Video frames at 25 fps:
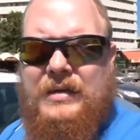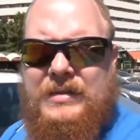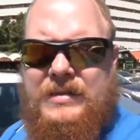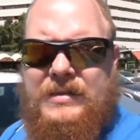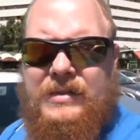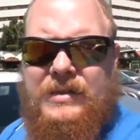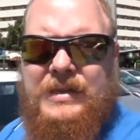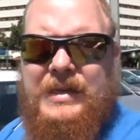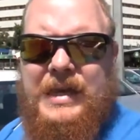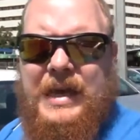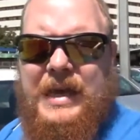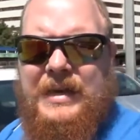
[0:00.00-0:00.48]

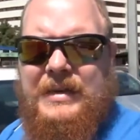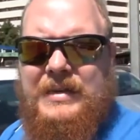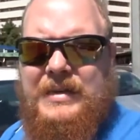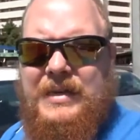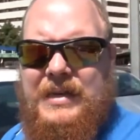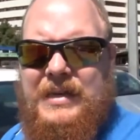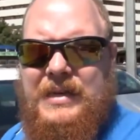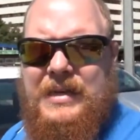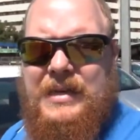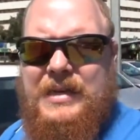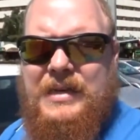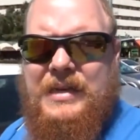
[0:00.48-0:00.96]
to get
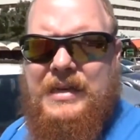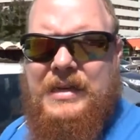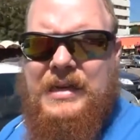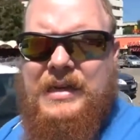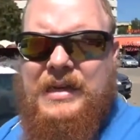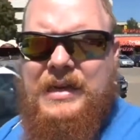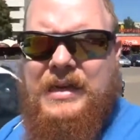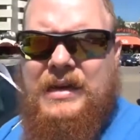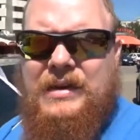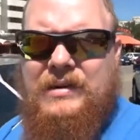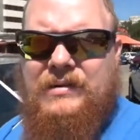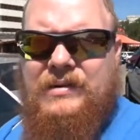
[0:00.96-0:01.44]

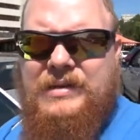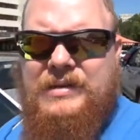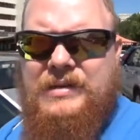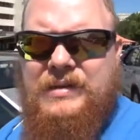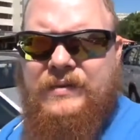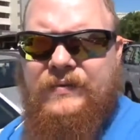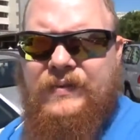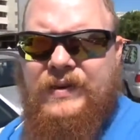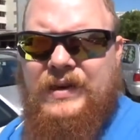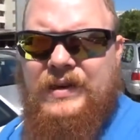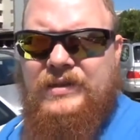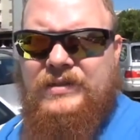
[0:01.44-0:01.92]
a
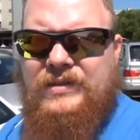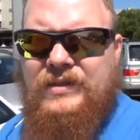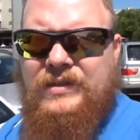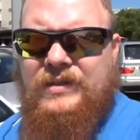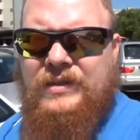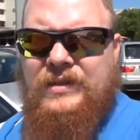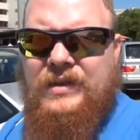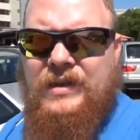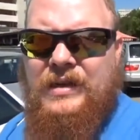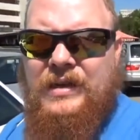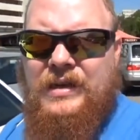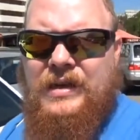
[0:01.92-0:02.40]

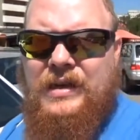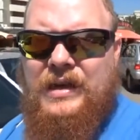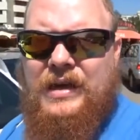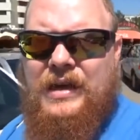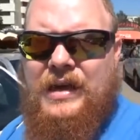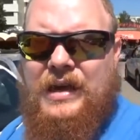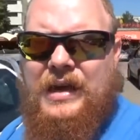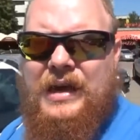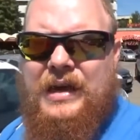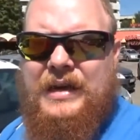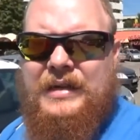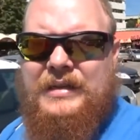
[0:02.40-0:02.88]
reservation
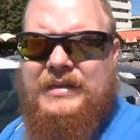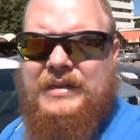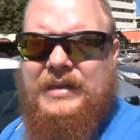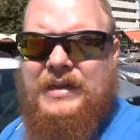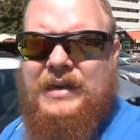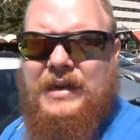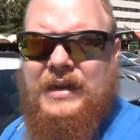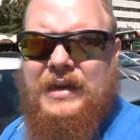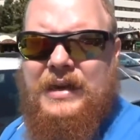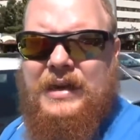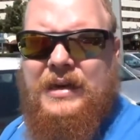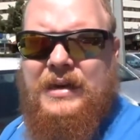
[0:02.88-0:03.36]
at
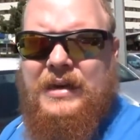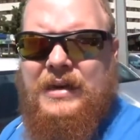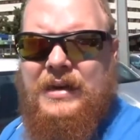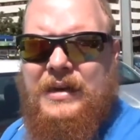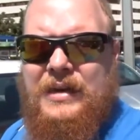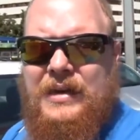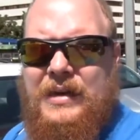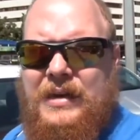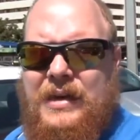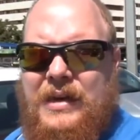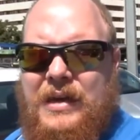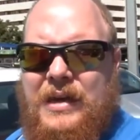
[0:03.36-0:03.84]

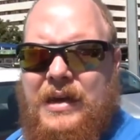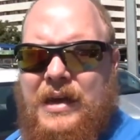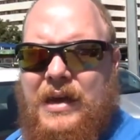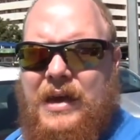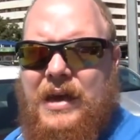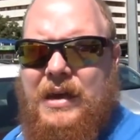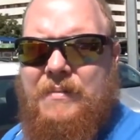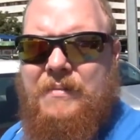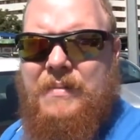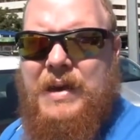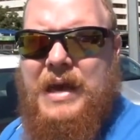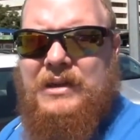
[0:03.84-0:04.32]

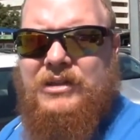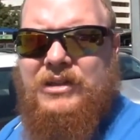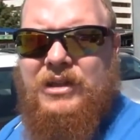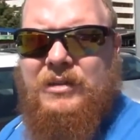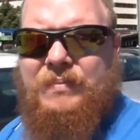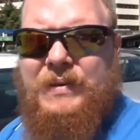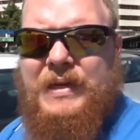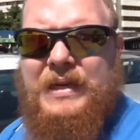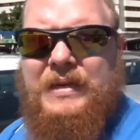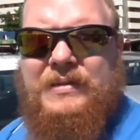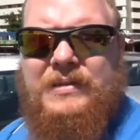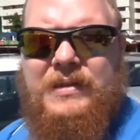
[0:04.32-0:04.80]
Magic
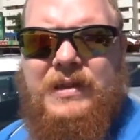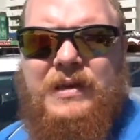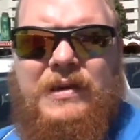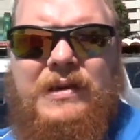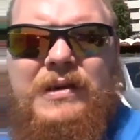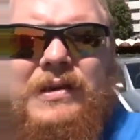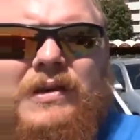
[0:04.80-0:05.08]
Pizza,